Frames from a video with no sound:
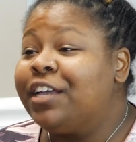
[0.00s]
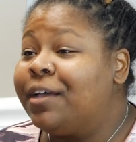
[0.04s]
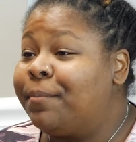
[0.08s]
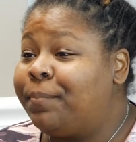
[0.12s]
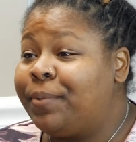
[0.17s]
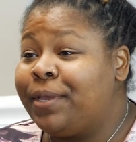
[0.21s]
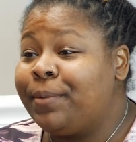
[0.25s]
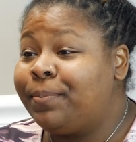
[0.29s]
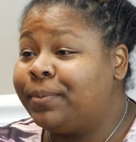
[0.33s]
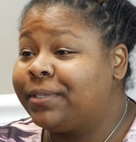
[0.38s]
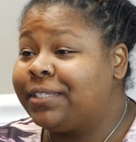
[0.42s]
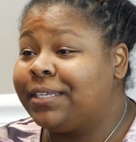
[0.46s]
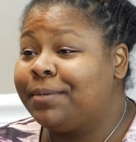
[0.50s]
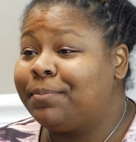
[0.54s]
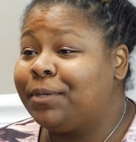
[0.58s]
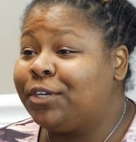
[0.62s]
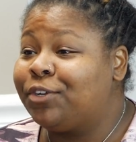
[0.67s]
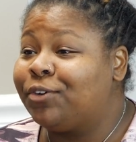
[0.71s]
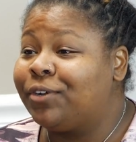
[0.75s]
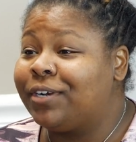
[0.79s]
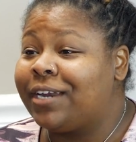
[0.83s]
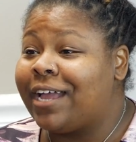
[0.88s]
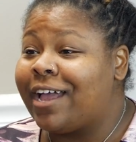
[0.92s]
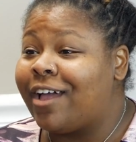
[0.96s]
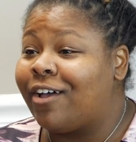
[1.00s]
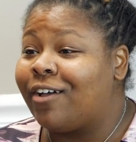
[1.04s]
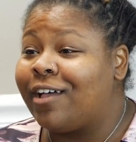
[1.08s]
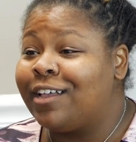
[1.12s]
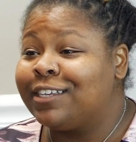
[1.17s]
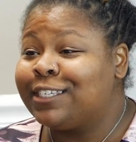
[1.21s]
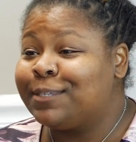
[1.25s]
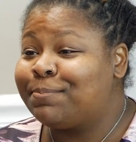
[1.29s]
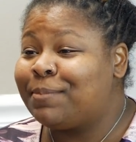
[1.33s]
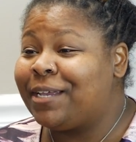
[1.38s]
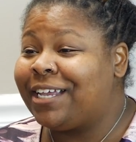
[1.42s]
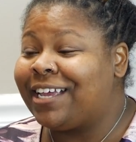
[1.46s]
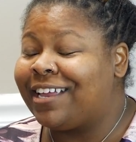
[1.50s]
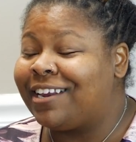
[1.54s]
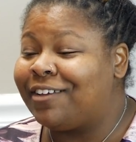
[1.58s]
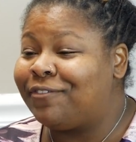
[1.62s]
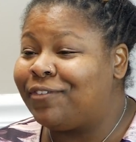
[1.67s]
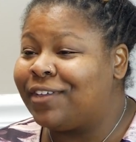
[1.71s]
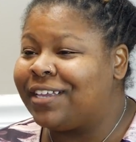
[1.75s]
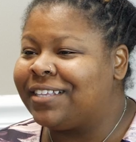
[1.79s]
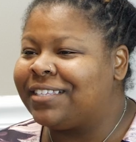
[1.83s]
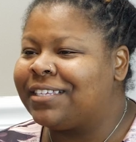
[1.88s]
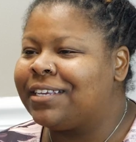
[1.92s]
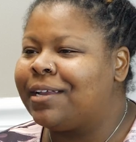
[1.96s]
people see me do it now. I'll speak at
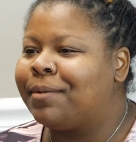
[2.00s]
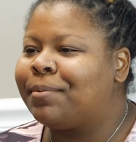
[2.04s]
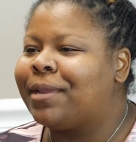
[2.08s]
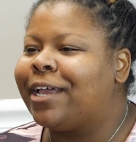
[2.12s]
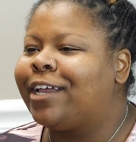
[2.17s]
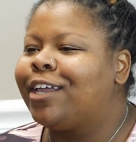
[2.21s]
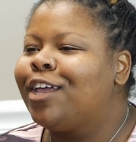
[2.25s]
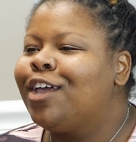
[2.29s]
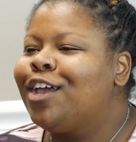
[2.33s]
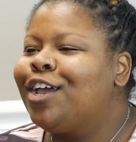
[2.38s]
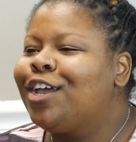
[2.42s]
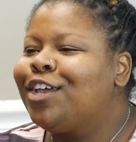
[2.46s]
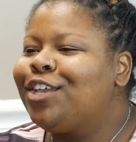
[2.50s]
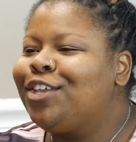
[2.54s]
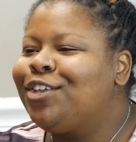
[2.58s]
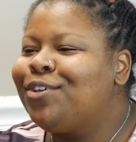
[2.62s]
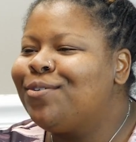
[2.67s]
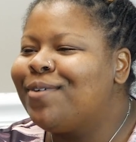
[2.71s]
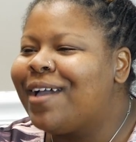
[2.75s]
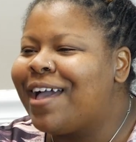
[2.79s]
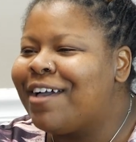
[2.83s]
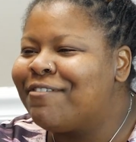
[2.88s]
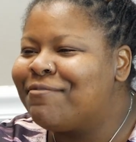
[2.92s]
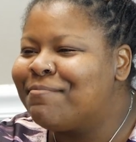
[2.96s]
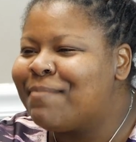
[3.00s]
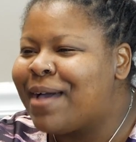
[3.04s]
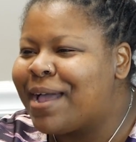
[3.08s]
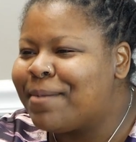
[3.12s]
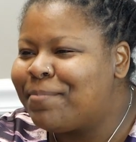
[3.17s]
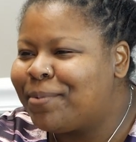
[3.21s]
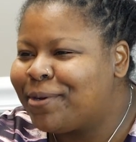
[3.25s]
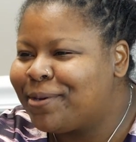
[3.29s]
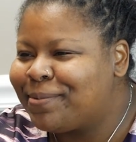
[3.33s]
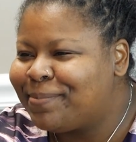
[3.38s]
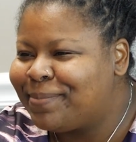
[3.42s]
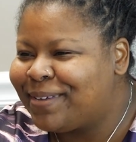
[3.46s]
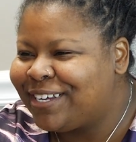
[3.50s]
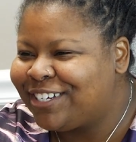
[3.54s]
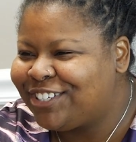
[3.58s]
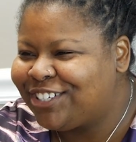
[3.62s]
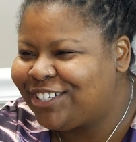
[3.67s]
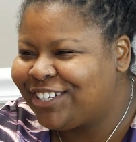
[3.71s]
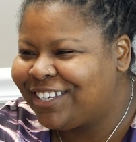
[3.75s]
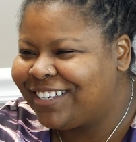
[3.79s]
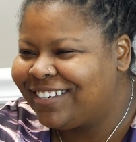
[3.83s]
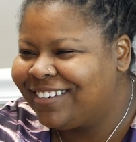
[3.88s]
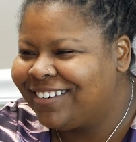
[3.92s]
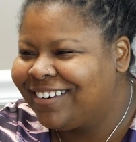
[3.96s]
events and I'm like, you have my
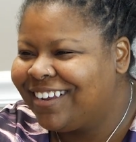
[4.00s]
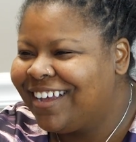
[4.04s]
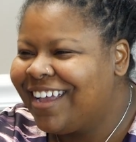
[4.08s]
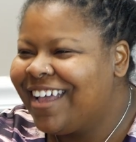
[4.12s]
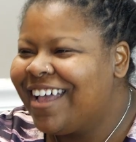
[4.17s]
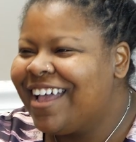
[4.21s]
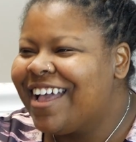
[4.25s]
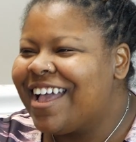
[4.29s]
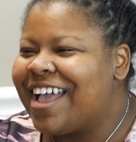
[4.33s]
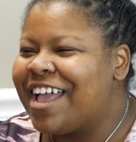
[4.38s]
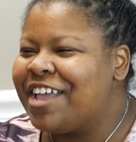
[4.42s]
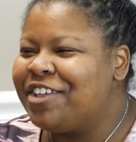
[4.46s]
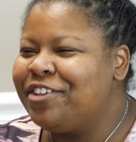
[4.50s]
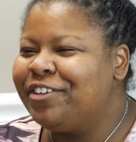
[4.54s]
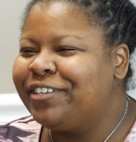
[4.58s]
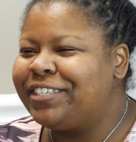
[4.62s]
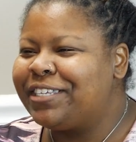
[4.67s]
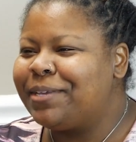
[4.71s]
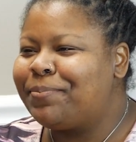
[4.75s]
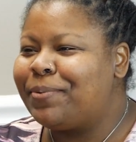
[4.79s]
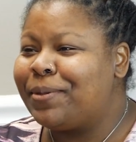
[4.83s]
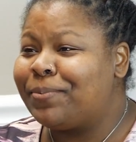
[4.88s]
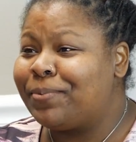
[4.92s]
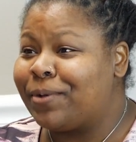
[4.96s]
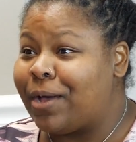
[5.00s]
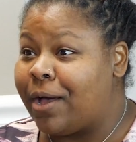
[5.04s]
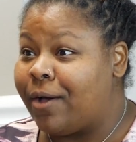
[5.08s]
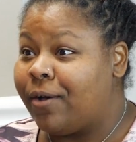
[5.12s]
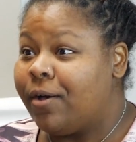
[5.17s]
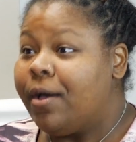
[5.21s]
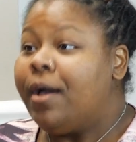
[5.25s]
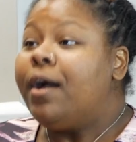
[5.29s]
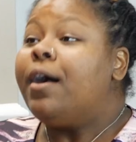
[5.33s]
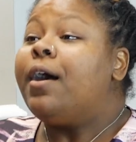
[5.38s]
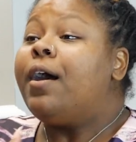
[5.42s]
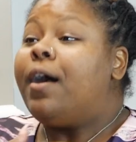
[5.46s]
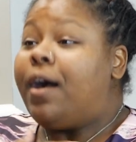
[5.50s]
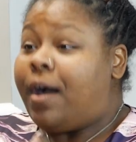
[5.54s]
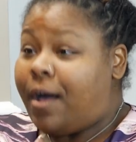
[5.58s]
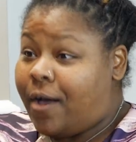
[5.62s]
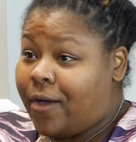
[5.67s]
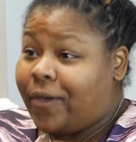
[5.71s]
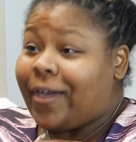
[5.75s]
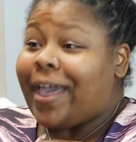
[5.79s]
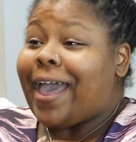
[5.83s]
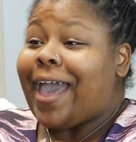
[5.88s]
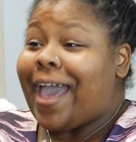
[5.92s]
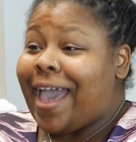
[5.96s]
permission. And you see people go,
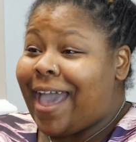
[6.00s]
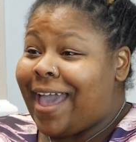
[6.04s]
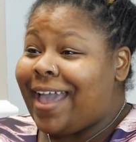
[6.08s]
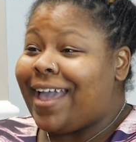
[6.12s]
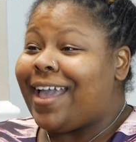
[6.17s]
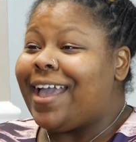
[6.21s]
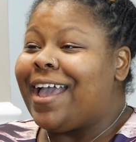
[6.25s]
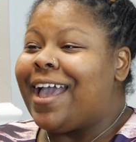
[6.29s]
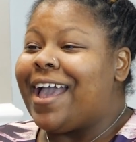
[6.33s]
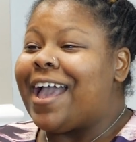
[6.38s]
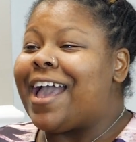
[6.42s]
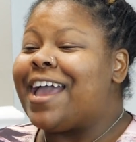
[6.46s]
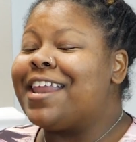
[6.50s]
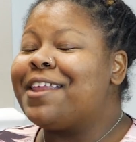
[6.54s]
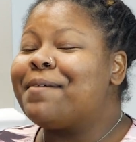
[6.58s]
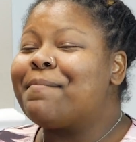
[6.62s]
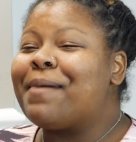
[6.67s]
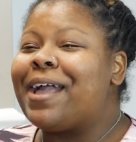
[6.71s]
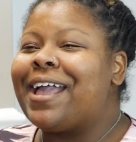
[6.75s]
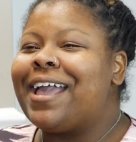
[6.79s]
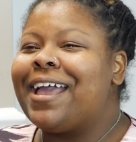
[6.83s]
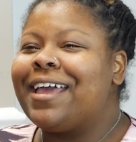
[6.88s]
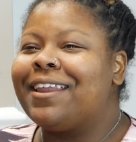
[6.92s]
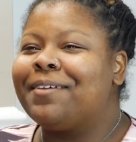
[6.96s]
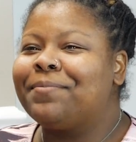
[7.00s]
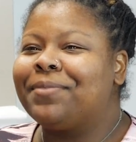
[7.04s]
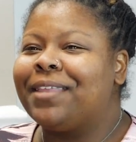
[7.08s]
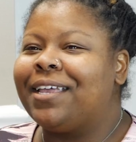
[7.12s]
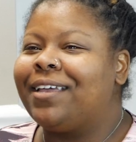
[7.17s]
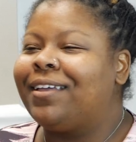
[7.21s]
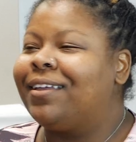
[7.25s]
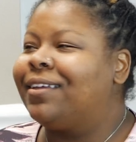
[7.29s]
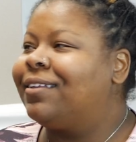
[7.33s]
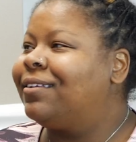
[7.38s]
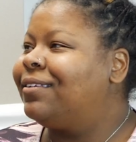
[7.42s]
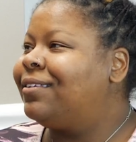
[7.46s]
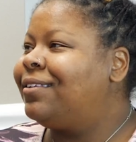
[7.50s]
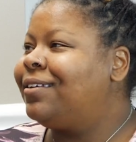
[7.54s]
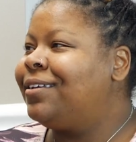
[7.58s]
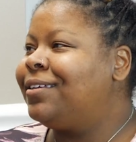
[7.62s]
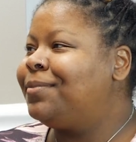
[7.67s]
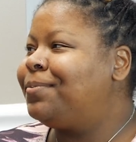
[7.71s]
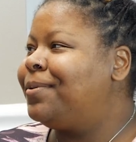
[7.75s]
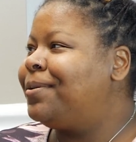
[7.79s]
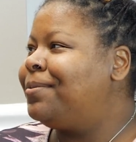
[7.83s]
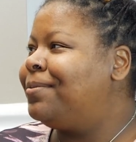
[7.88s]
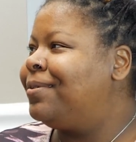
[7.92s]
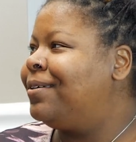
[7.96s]
okay. And in my head, I'm thinking,
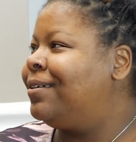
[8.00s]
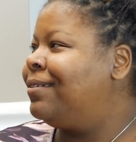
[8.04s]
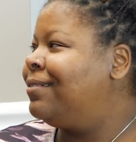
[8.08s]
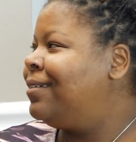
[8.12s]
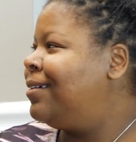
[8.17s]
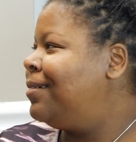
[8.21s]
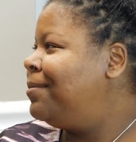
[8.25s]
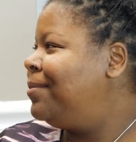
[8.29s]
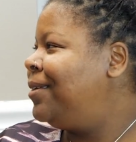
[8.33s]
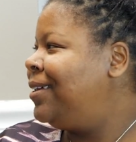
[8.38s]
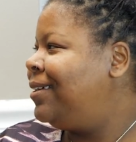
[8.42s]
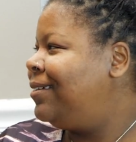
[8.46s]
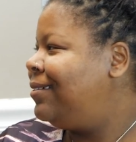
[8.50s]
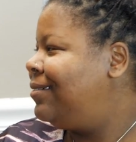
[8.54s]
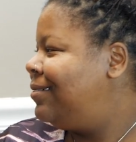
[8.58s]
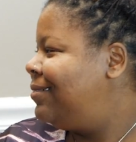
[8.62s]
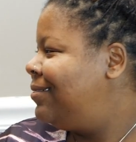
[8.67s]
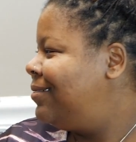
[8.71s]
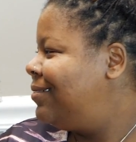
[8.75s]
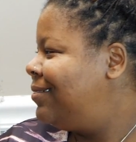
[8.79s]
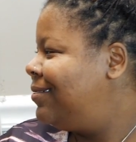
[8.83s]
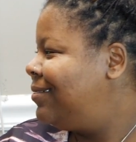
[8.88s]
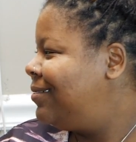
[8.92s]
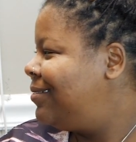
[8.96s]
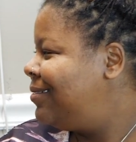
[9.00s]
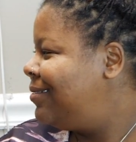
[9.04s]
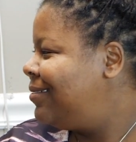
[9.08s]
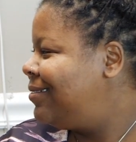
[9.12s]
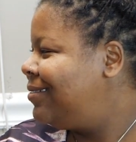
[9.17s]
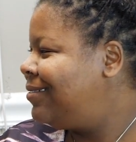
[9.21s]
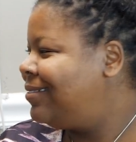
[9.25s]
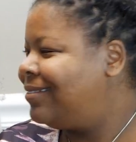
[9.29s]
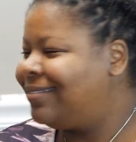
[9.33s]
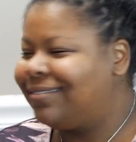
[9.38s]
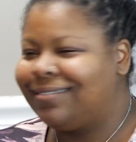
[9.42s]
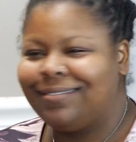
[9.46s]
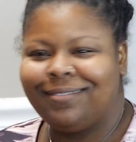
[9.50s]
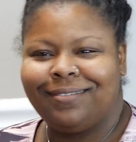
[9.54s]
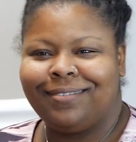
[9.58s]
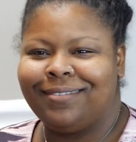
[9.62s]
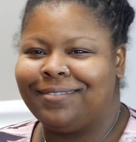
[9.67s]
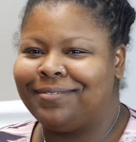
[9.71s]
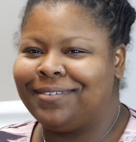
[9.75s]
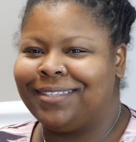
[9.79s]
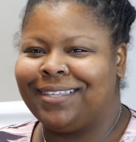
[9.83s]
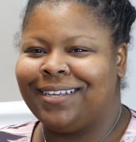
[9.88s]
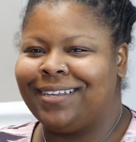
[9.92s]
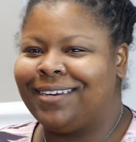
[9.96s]
these people don't know me. I don't
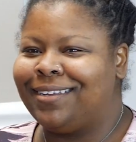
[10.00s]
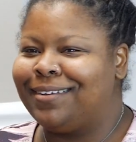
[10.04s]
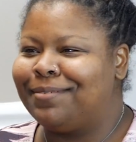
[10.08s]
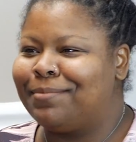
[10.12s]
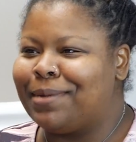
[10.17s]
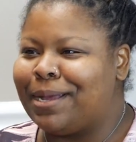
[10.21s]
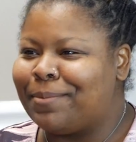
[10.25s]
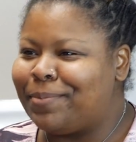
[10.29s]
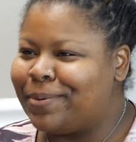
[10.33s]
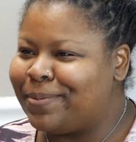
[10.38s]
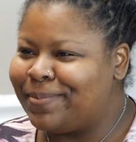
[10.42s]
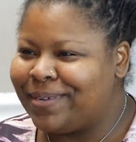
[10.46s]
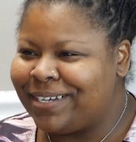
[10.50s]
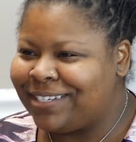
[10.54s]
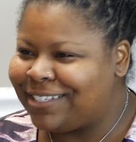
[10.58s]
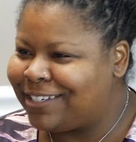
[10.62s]
know what they need my permission